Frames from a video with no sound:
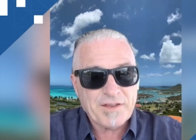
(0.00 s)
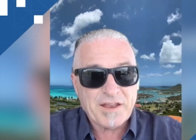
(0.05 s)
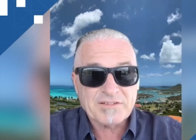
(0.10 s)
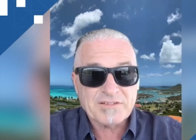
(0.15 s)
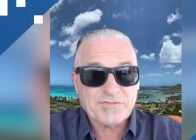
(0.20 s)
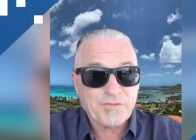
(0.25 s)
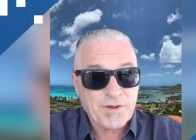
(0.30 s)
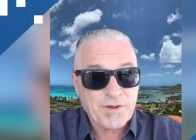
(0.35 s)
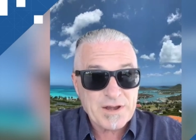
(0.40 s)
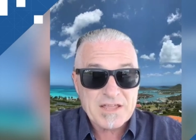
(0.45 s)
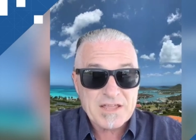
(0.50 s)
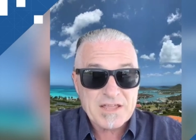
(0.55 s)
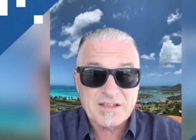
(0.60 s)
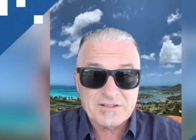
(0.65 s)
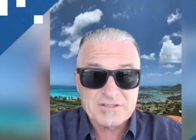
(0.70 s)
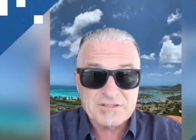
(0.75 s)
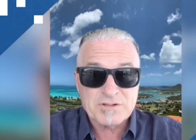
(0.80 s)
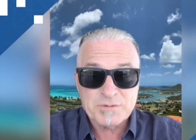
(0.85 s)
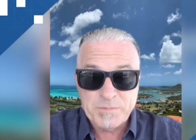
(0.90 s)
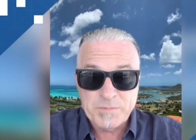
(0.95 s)
And it's funny
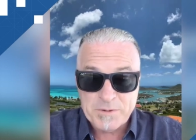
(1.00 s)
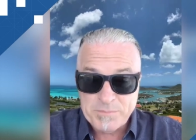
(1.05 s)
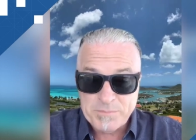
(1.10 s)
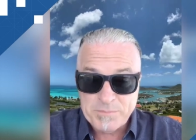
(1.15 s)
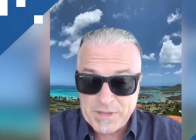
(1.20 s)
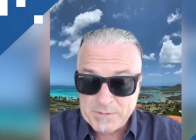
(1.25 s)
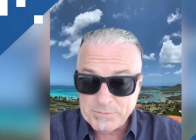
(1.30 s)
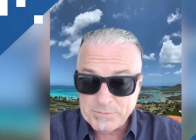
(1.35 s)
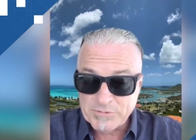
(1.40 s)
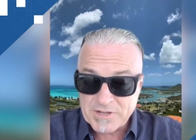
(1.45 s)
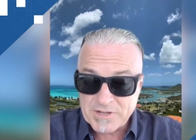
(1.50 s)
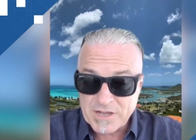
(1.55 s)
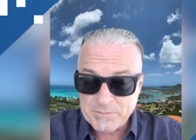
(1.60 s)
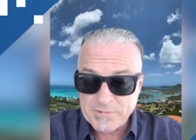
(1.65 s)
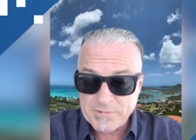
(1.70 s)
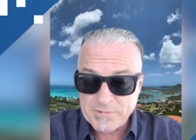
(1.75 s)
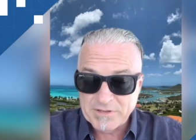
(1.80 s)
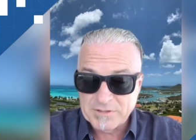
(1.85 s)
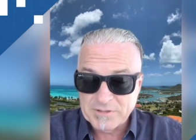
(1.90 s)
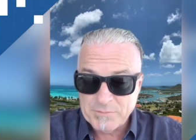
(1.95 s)
because there's been people
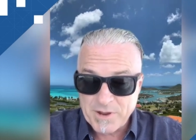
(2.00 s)
coming